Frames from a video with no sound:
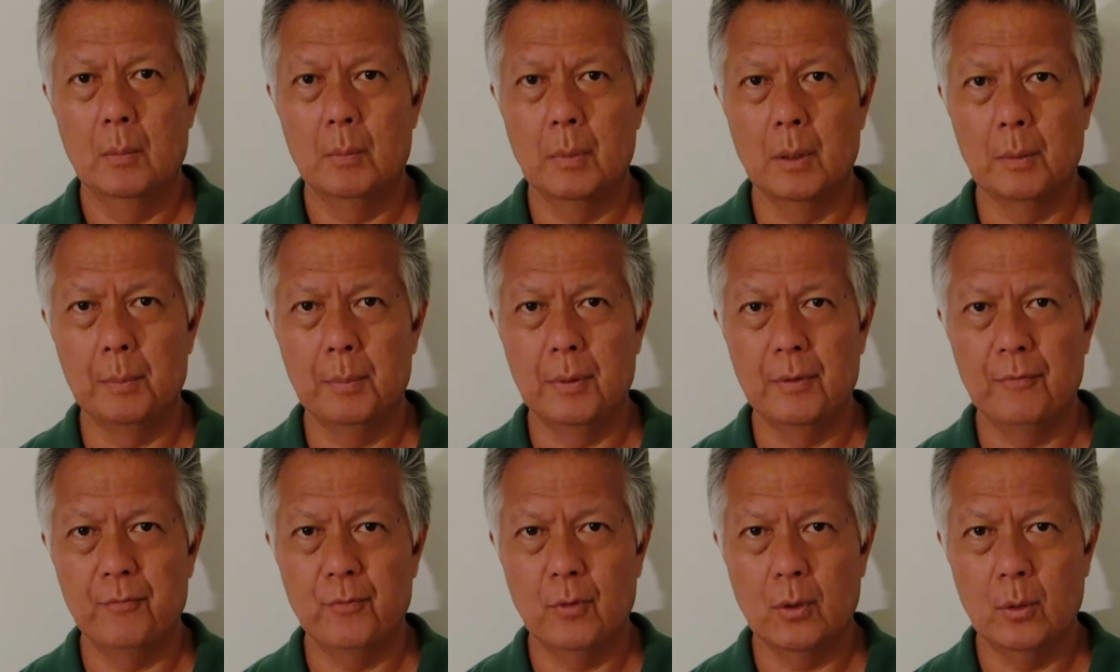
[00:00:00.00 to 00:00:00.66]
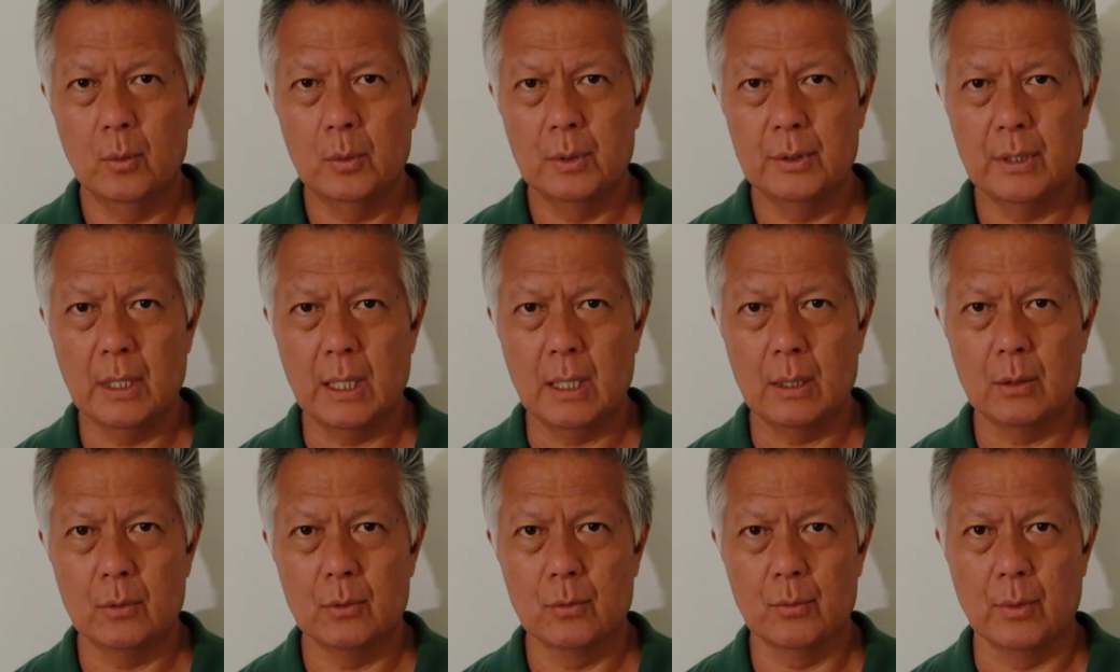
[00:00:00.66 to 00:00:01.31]
But before we
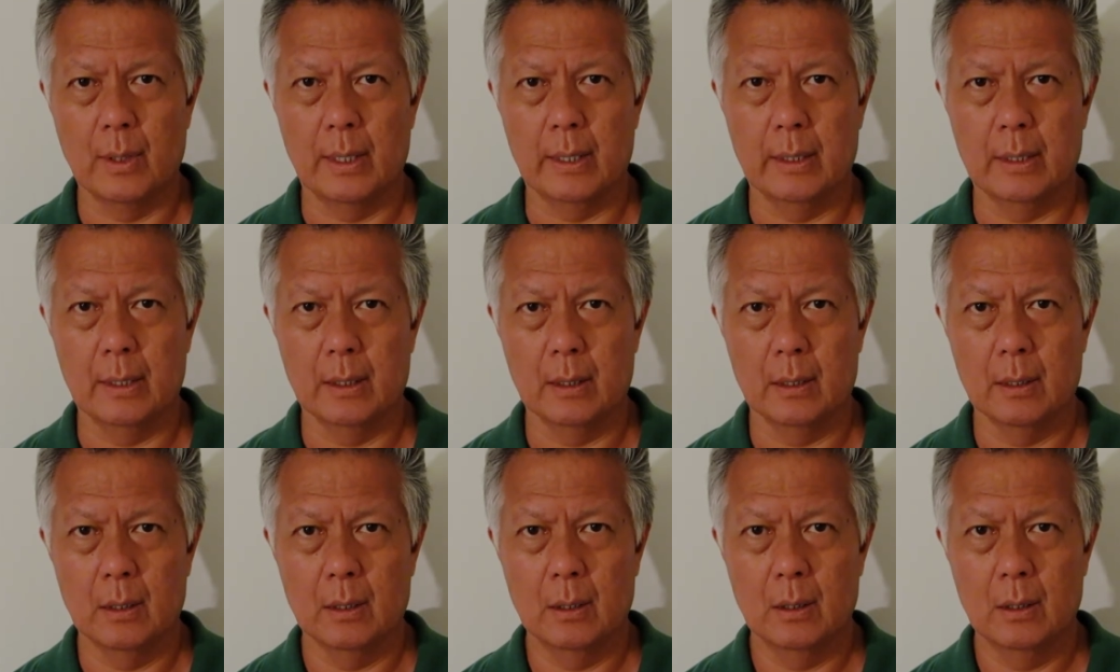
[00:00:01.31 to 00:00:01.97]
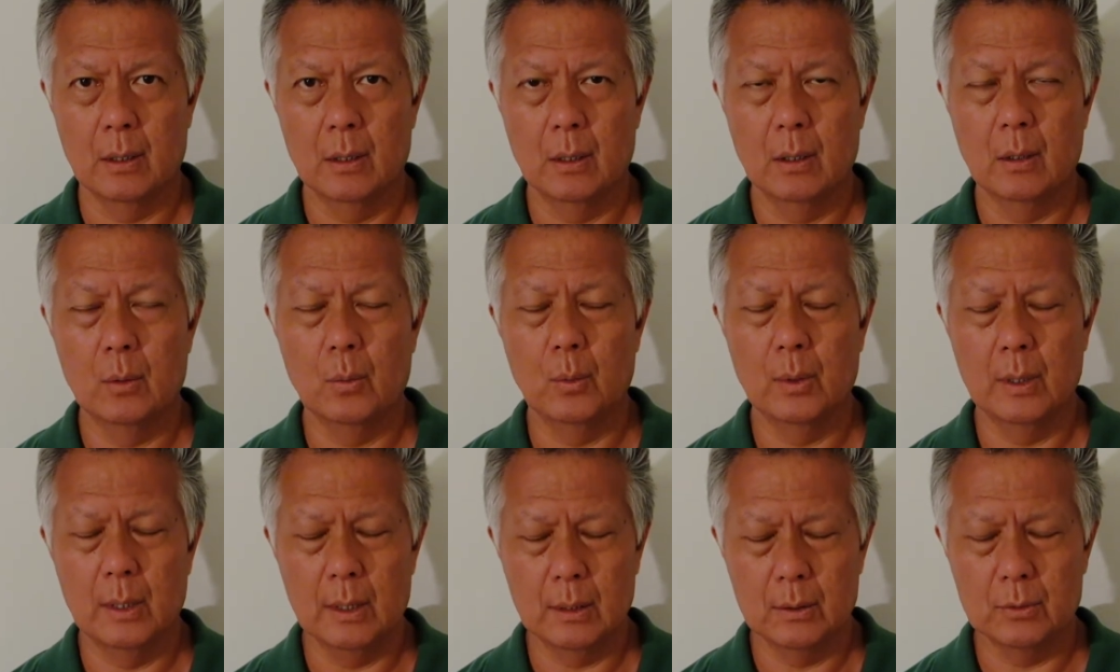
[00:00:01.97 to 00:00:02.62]
tackle writing,
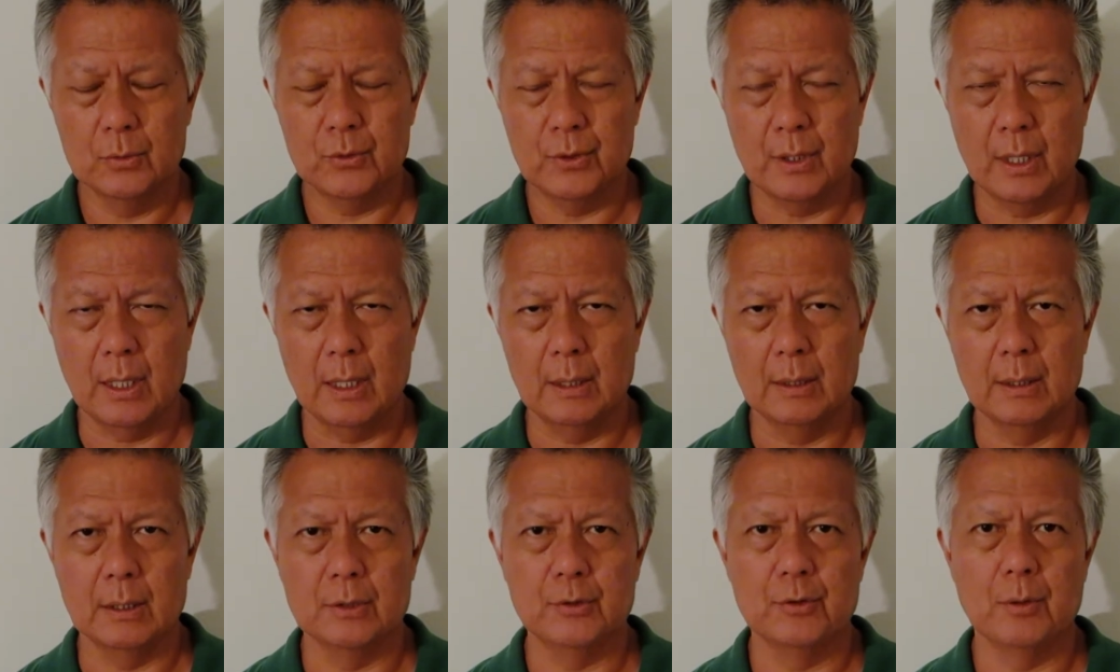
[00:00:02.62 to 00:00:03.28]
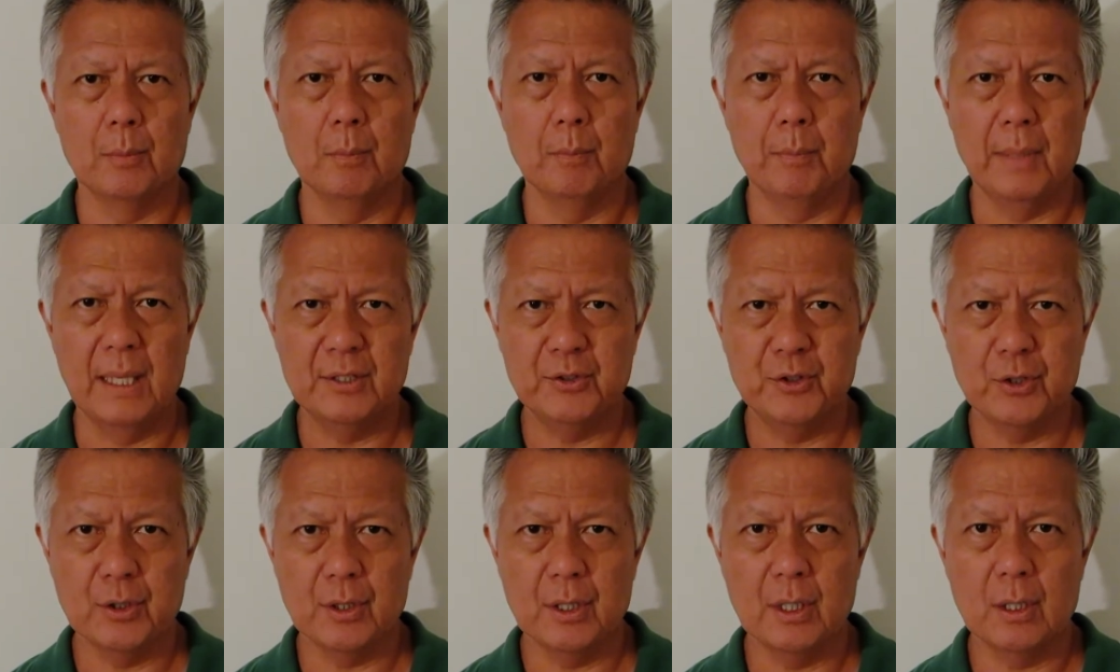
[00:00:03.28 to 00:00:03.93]
we understand that some
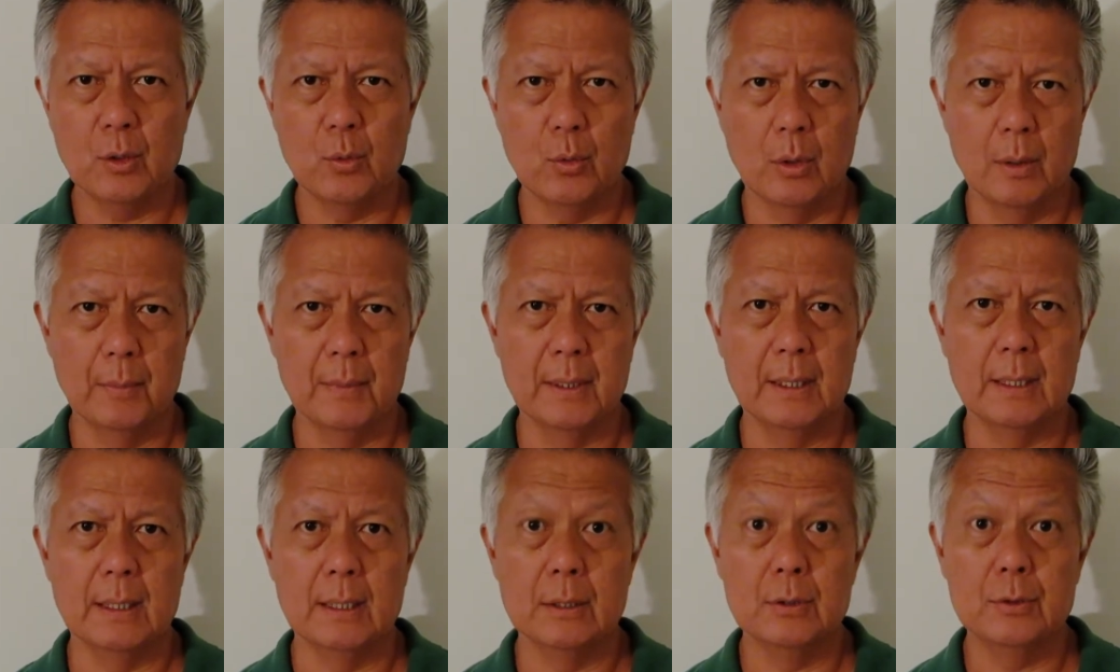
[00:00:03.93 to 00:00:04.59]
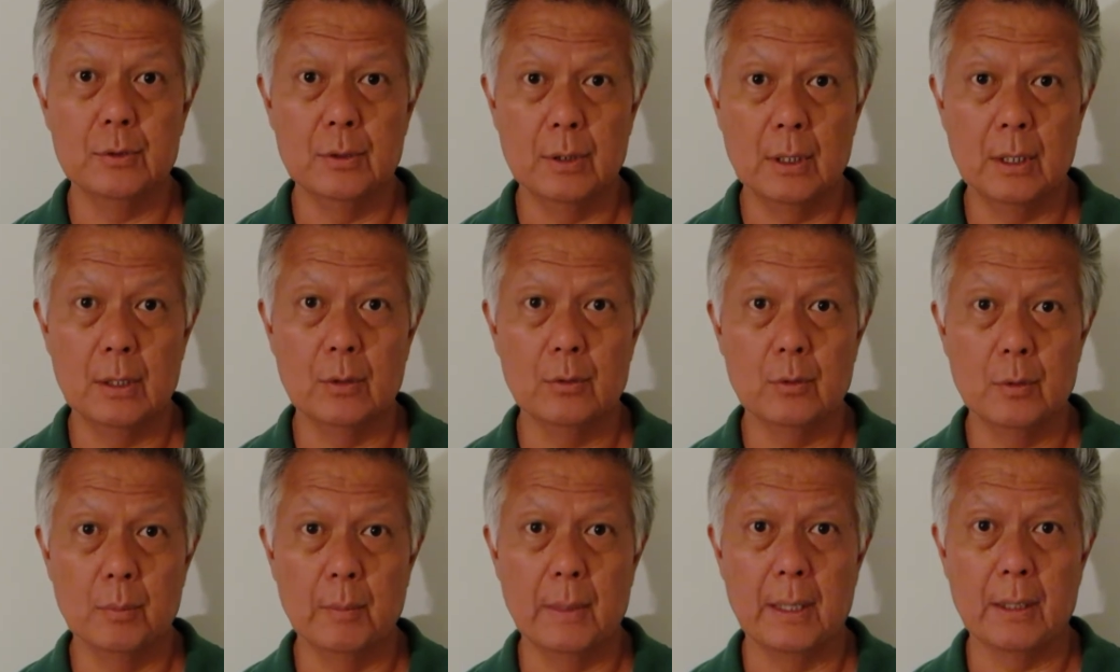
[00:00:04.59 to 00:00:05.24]
basic equipment is
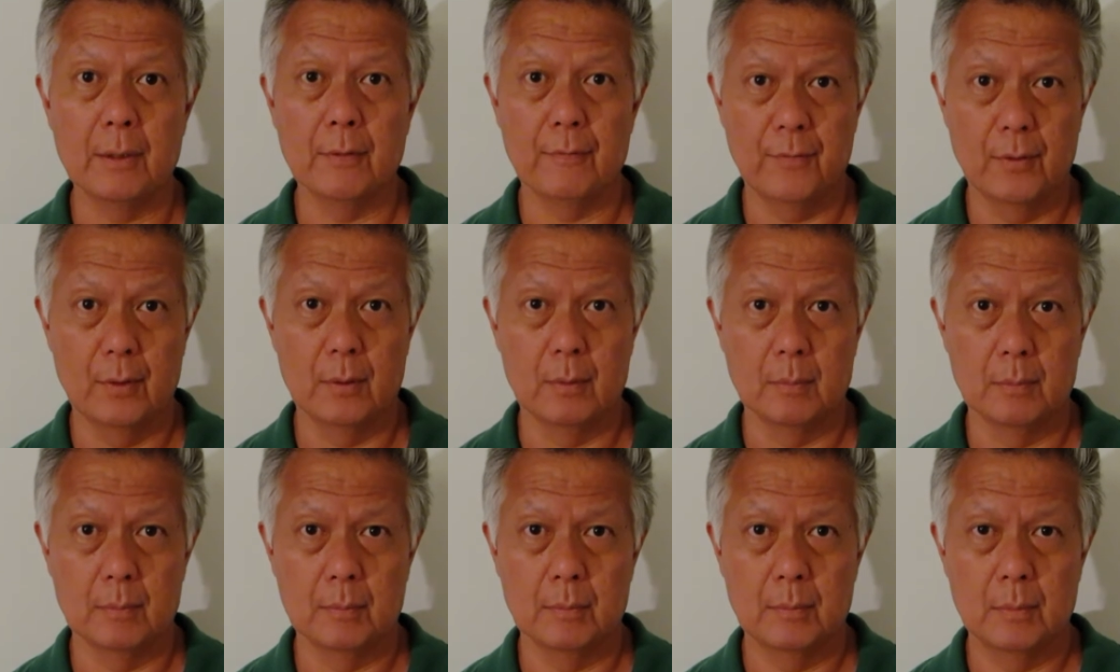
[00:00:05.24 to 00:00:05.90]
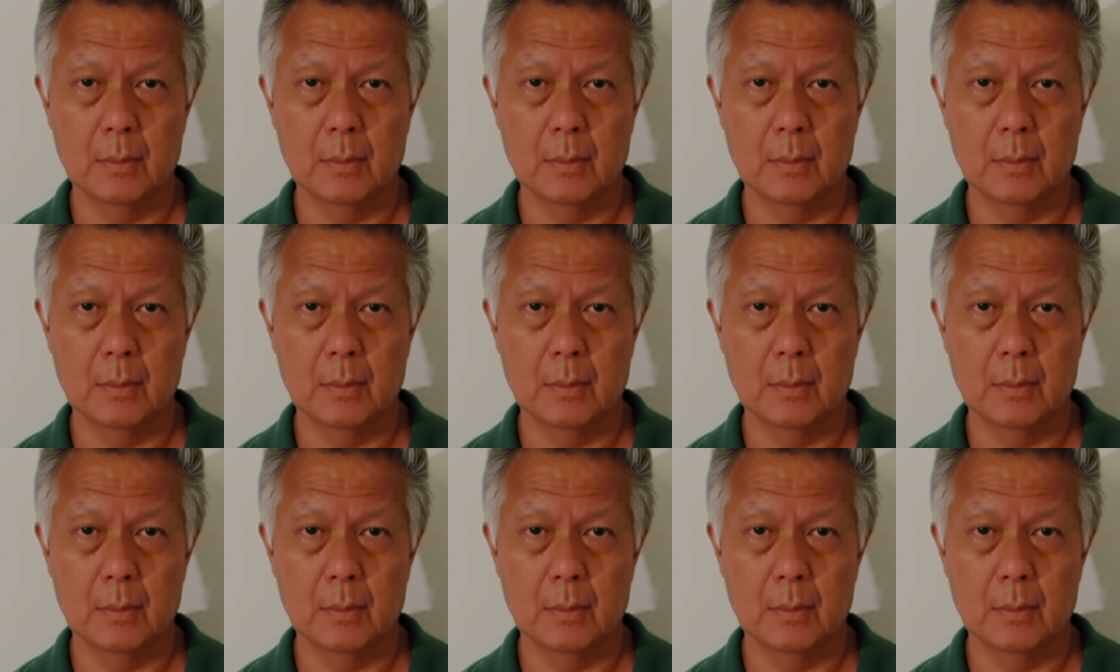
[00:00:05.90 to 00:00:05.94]
needed to make a film.